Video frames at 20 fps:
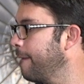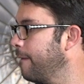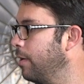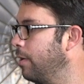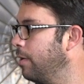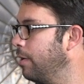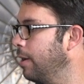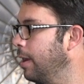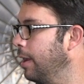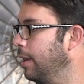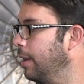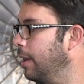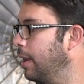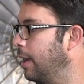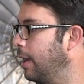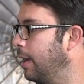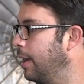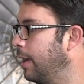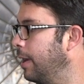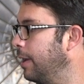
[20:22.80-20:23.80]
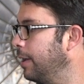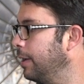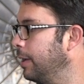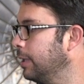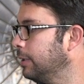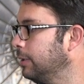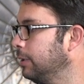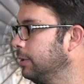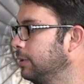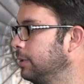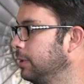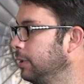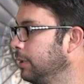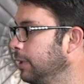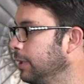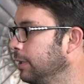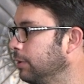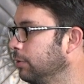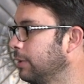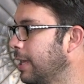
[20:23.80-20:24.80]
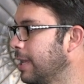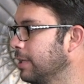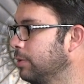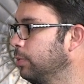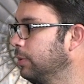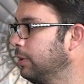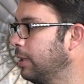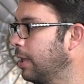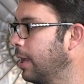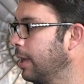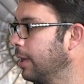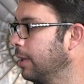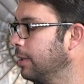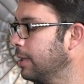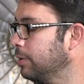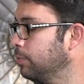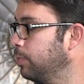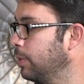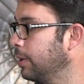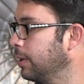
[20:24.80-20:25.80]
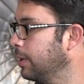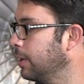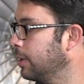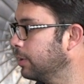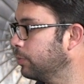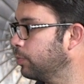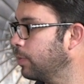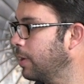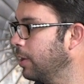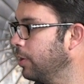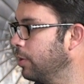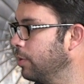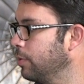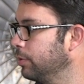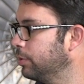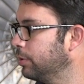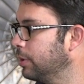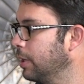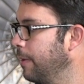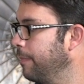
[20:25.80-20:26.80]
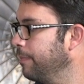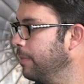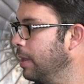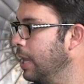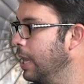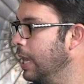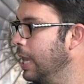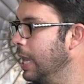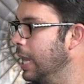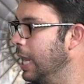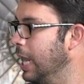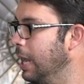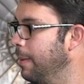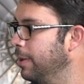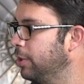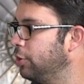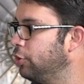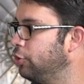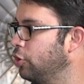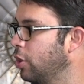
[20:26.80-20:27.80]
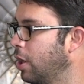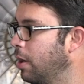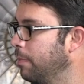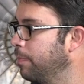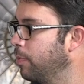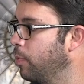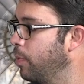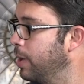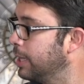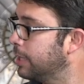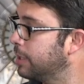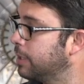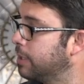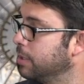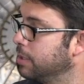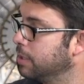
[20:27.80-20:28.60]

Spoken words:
All right, let's see. So that's what I use. Image jump with